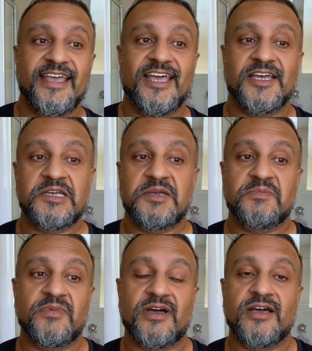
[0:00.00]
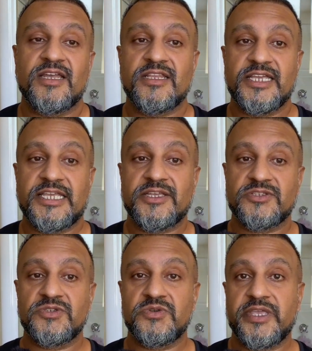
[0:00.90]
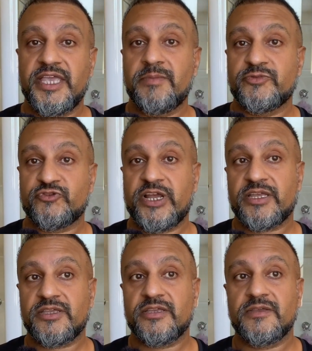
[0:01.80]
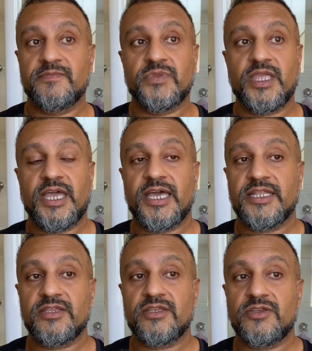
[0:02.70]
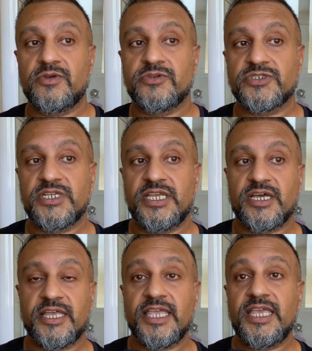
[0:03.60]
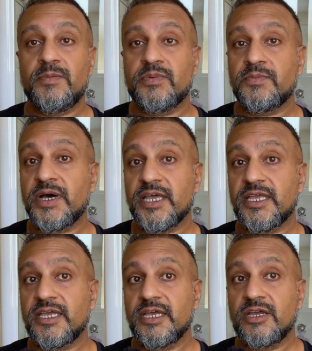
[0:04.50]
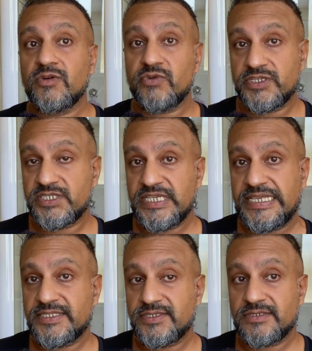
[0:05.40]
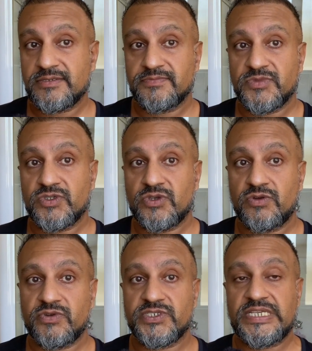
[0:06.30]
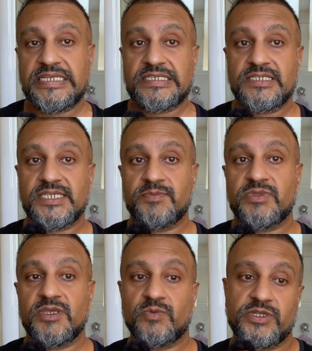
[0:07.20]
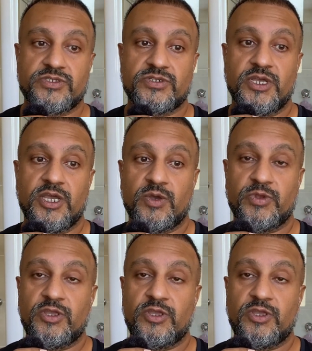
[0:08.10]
I like to keep track, and usually I keep my receipts. So your receipt is something which, when you